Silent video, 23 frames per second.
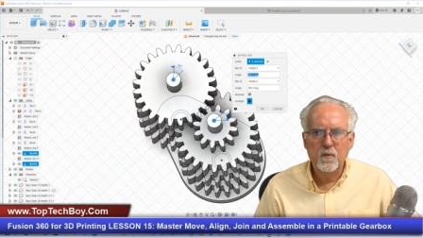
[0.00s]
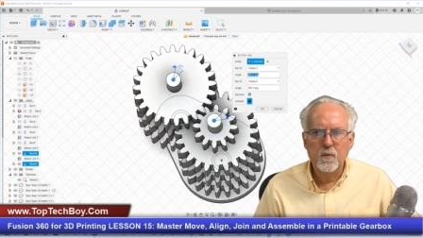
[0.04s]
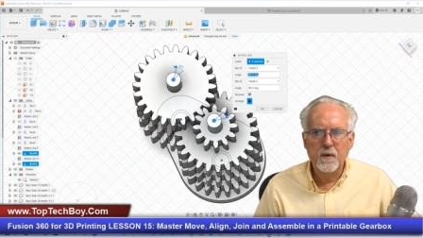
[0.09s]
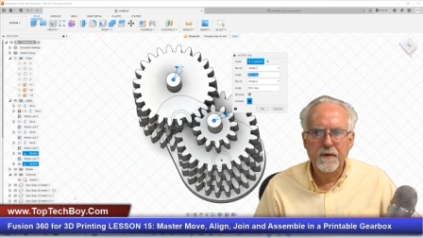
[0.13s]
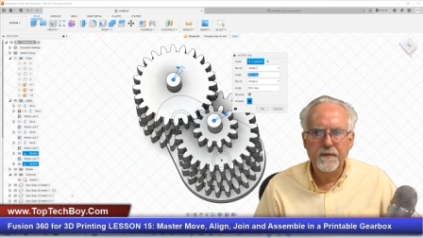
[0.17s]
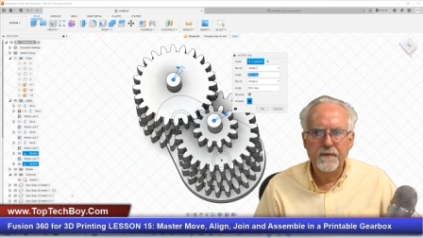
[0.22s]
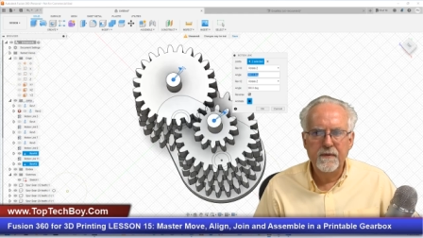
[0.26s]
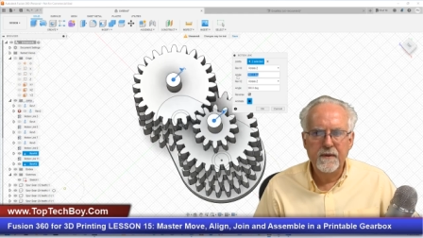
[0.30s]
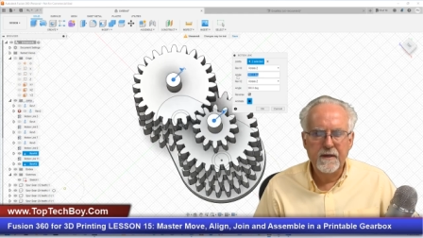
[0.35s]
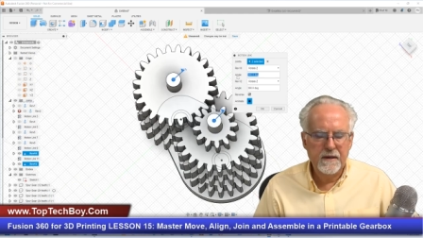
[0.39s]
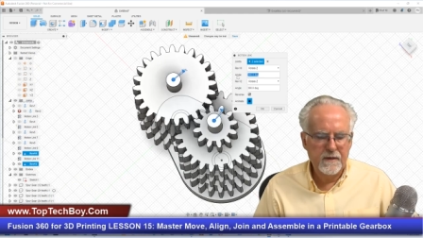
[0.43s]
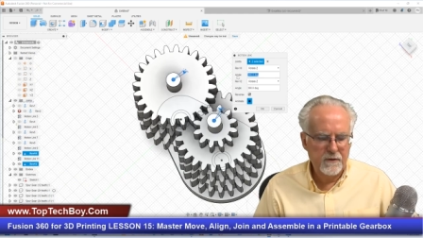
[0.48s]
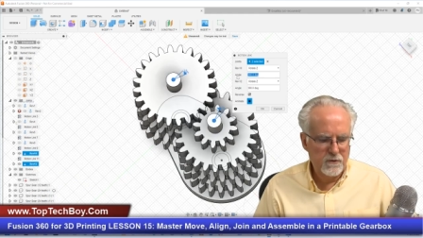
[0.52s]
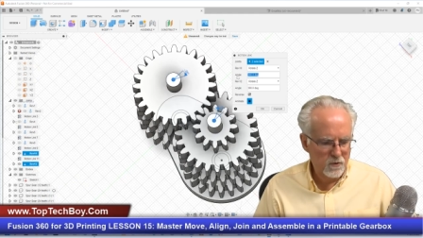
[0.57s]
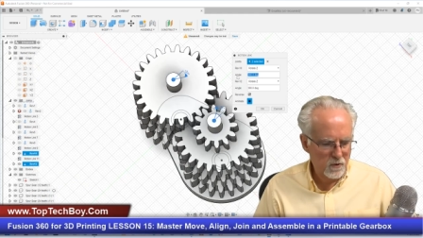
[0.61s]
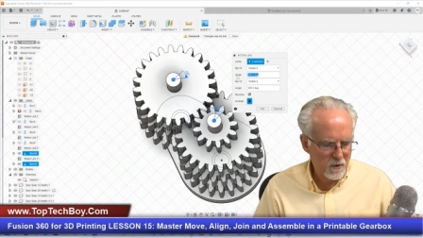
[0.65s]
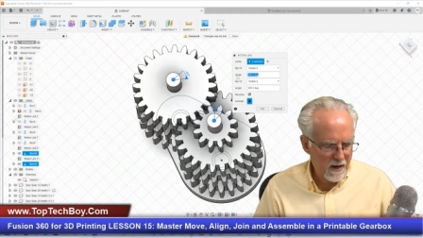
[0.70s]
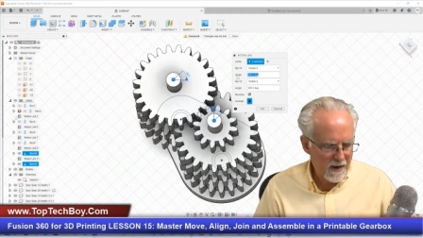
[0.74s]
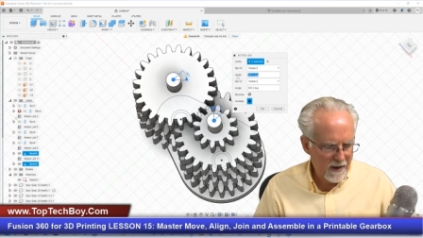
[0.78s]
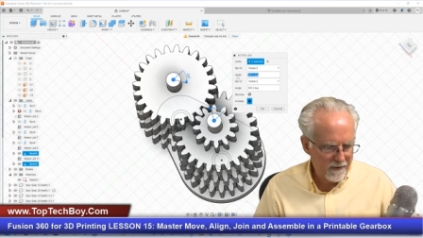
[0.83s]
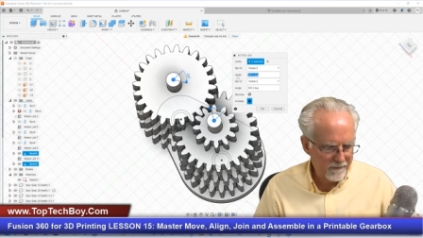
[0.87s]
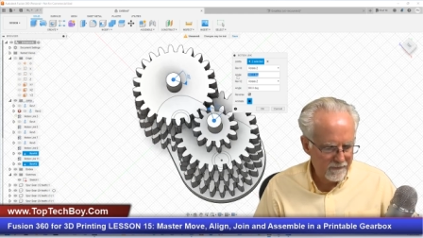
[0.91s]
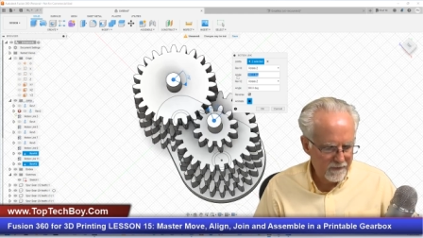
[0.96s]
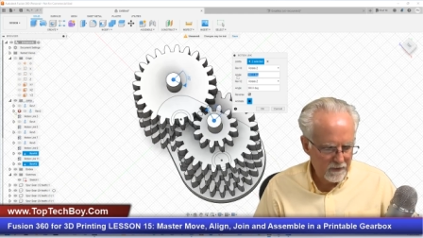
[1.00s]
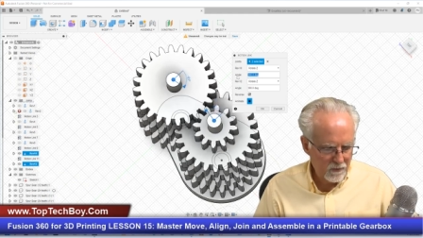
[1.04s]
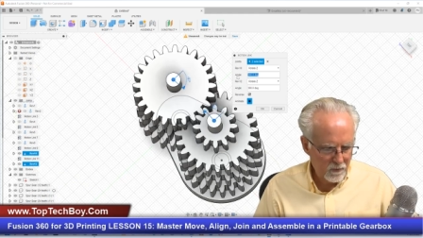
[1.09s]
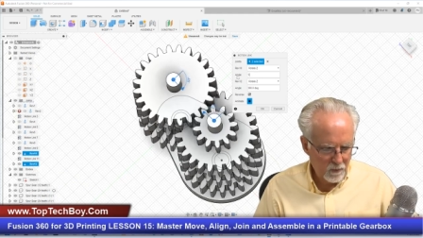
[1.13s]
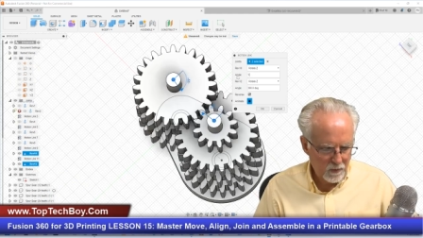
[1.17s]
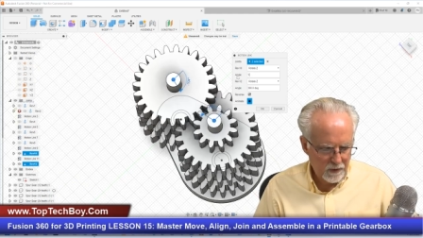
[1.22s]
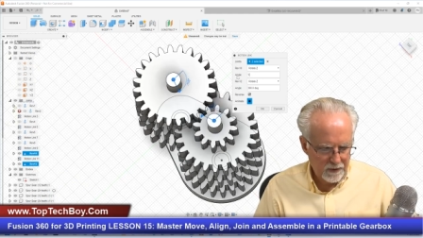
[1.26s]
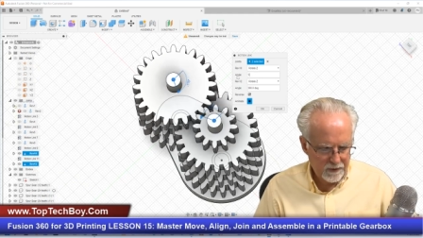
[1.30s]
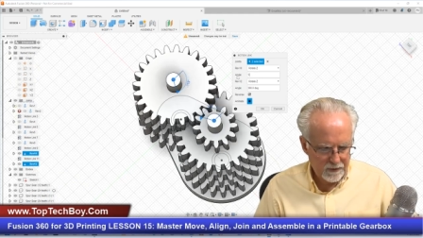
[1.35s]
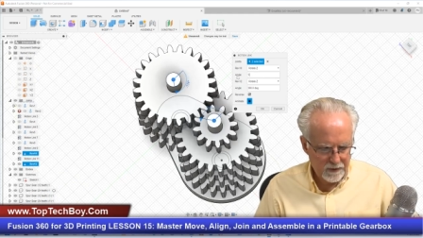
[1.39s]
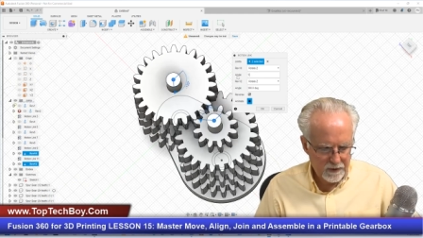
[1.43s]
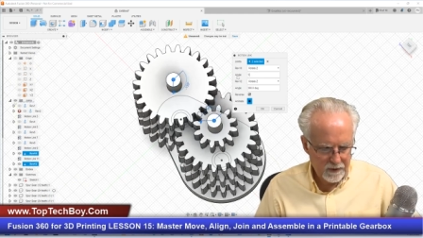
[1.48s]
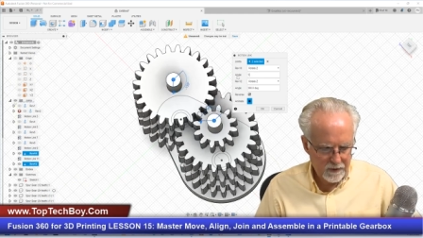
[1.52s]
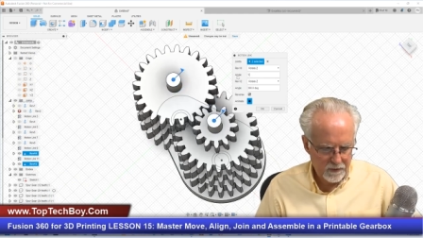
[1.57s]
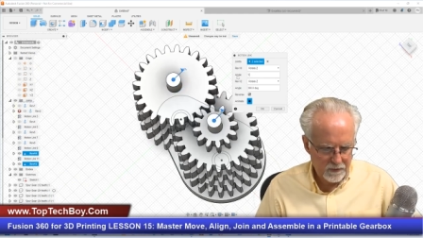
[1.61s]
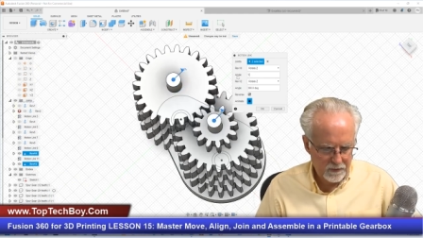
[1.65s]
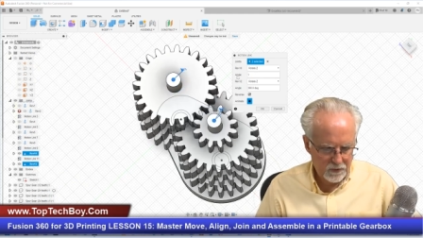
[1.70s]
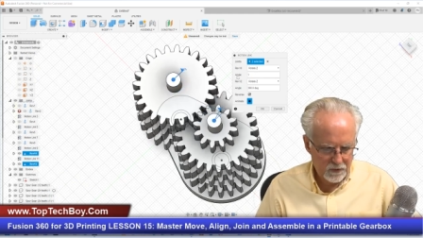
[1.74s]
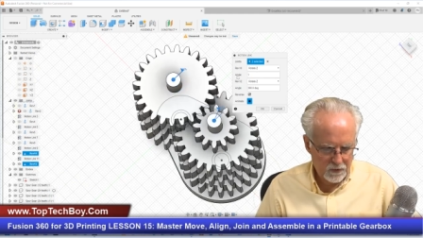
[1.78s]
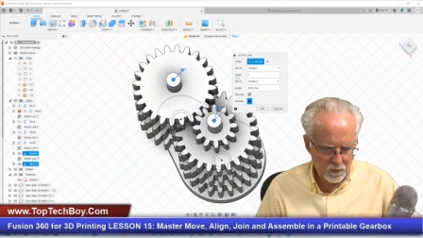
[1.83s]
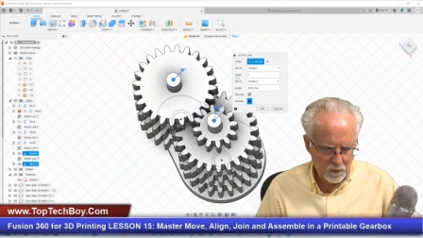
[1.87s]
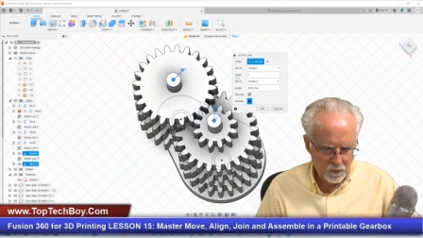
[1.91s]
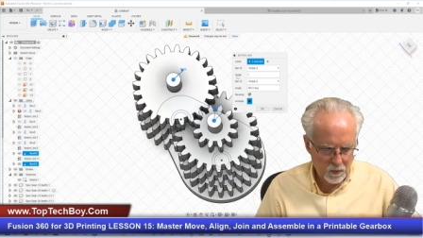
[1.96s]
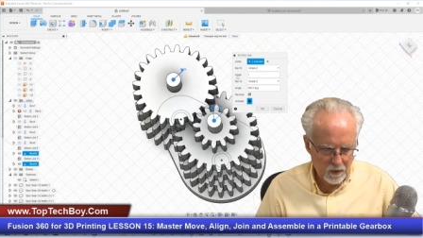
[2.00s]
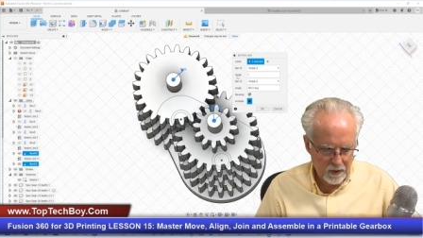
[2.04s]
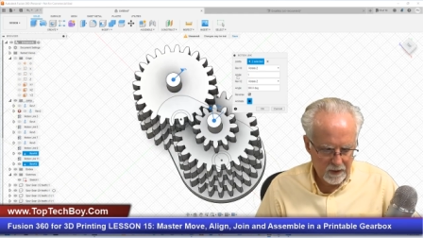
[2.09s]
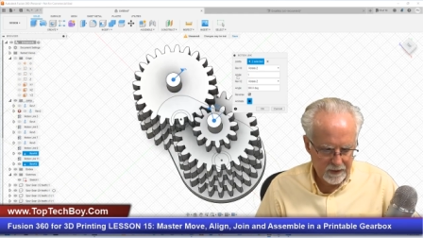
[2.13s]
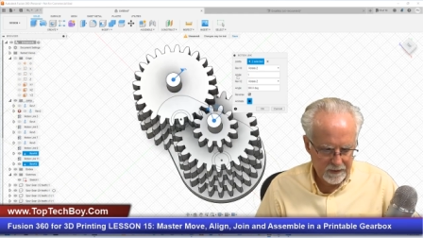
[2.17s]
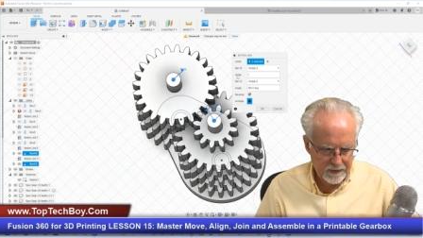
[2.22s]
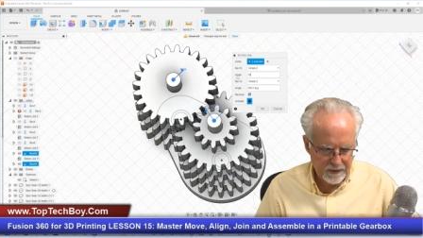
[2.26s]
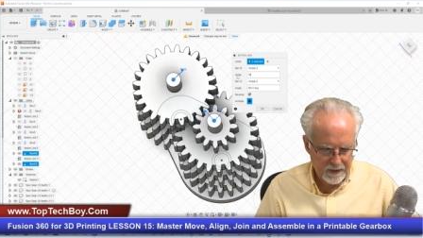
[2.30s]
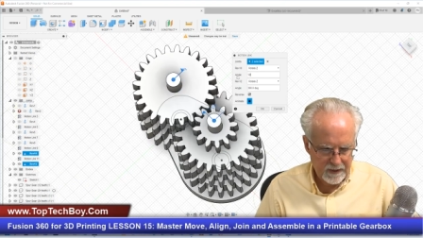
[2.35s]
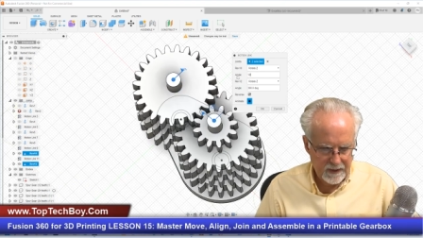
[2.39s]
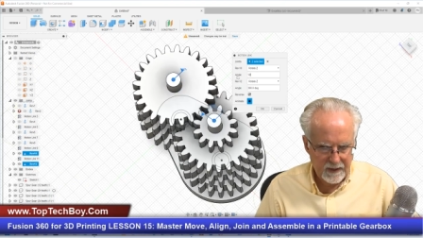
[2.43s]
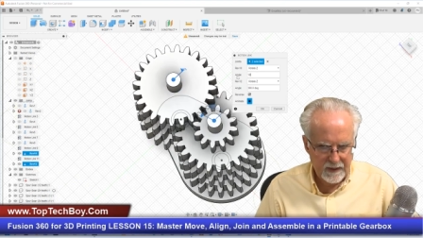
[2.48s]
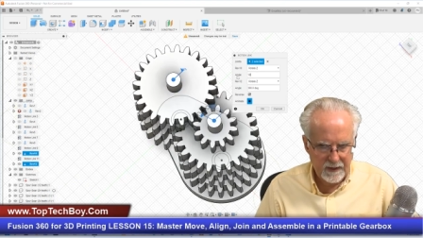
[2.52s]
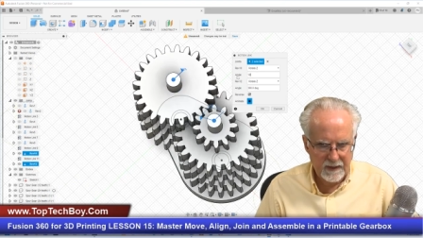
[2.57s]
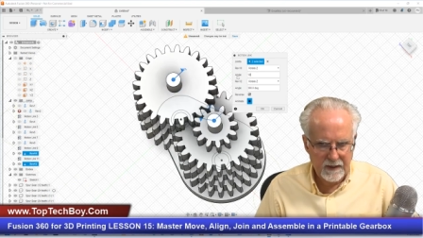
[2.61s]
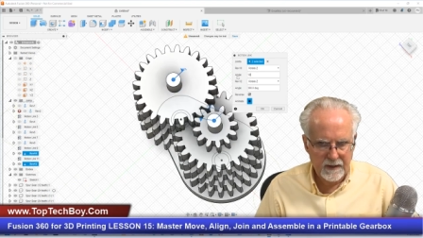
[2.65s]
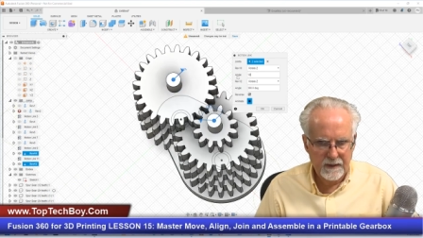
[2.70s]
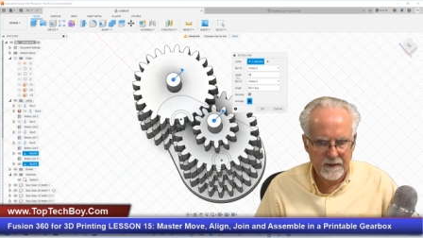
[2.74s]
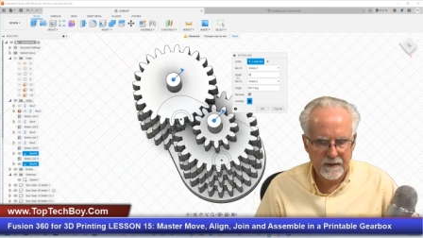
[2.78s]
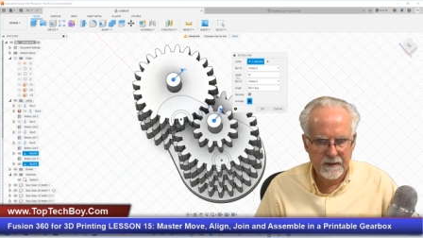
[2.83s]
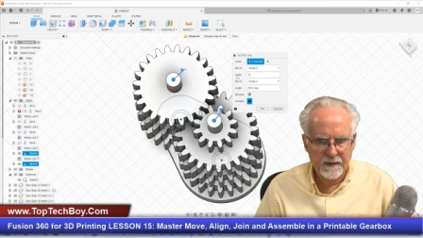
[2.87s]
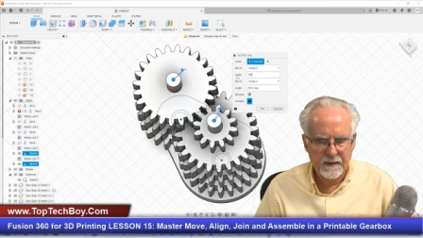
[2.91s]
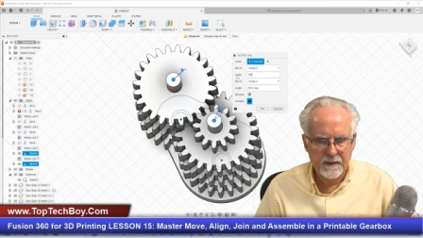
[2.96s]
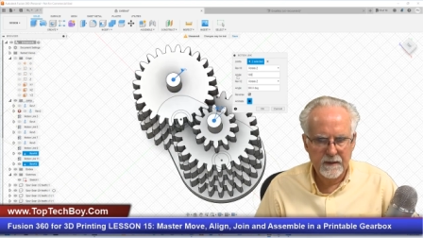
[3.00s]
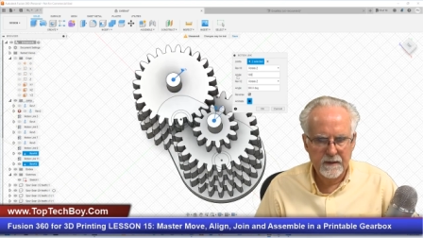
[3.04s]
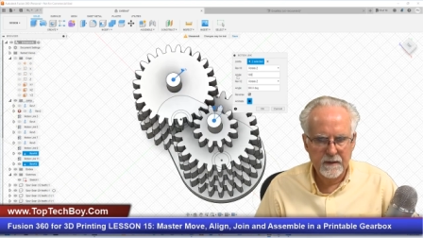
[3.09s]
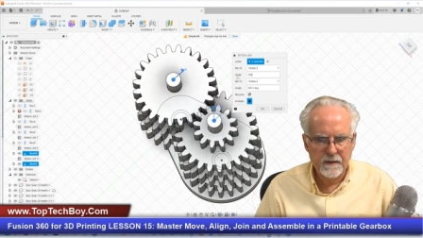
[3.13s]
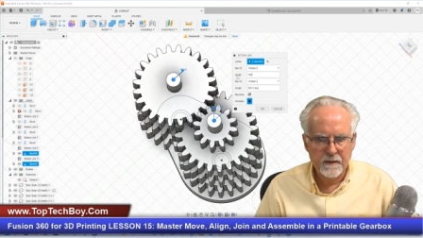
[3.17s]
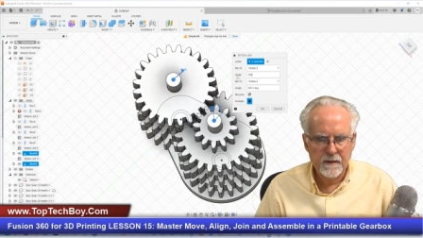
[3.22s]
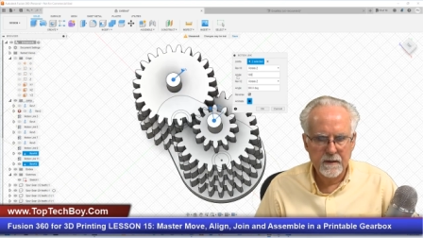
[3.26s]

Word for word: when the driving one goes 180,